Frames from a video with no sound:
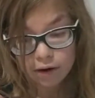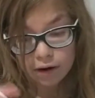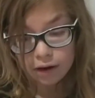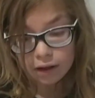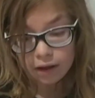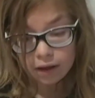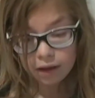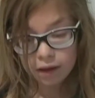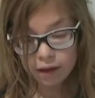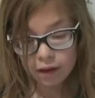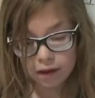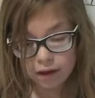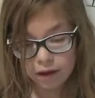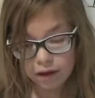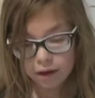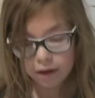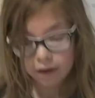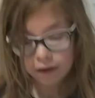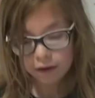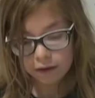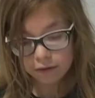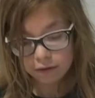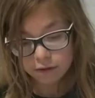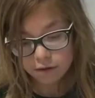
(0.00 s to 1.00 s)
in it,
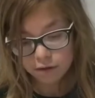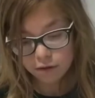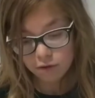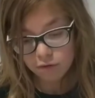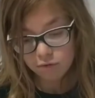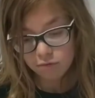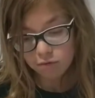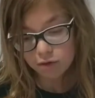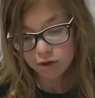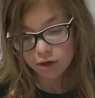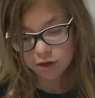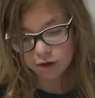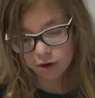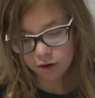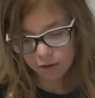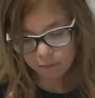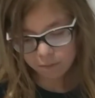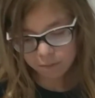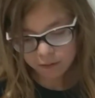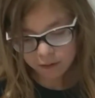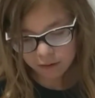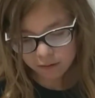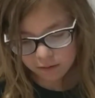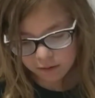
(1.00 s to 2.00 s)
because it's going with
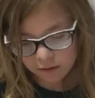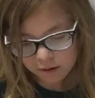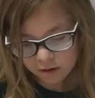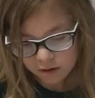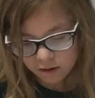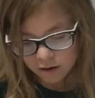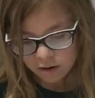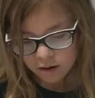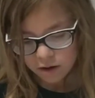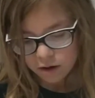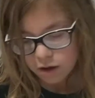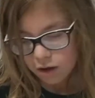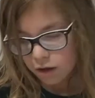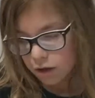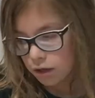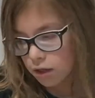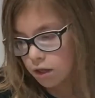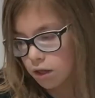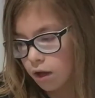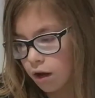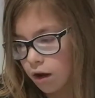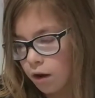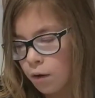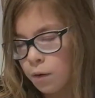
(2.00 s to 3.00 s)
dark powder.
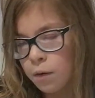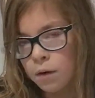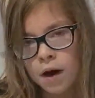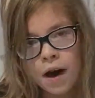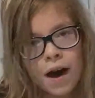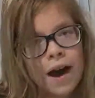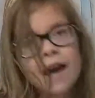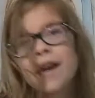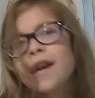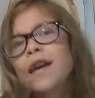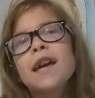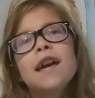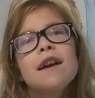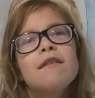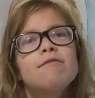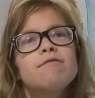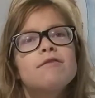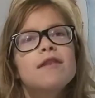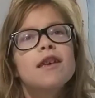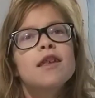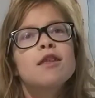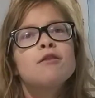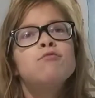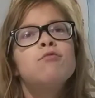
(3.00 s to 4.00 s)
So I
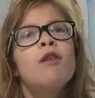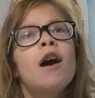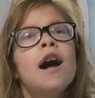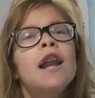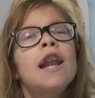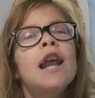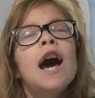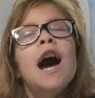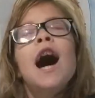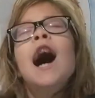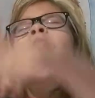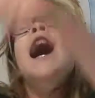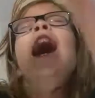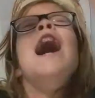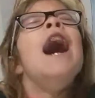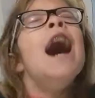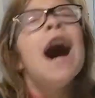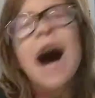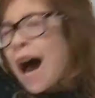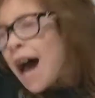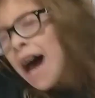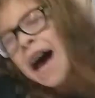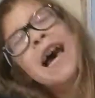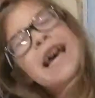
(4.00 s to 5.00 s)
give this one
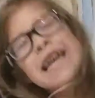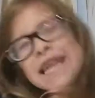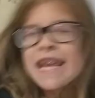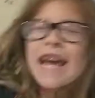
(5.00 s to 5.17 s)
a